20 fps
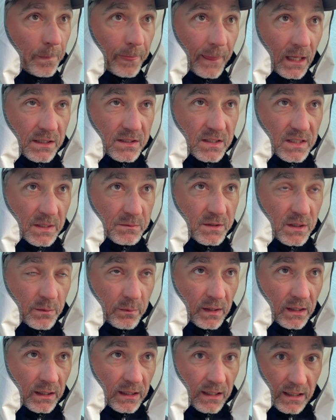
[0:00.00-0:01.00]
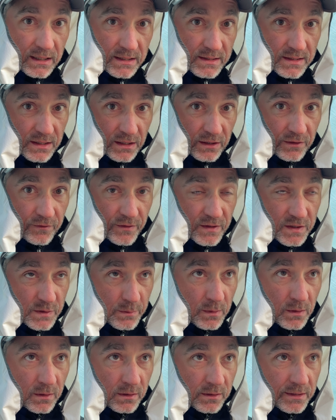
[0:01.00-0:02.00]
It seems to be as
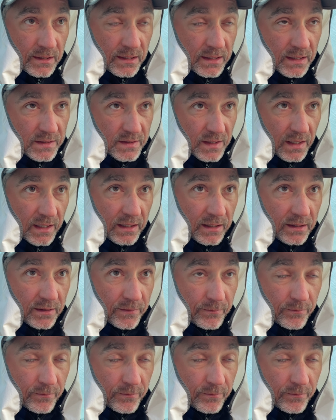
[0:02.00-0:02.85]
invisible as I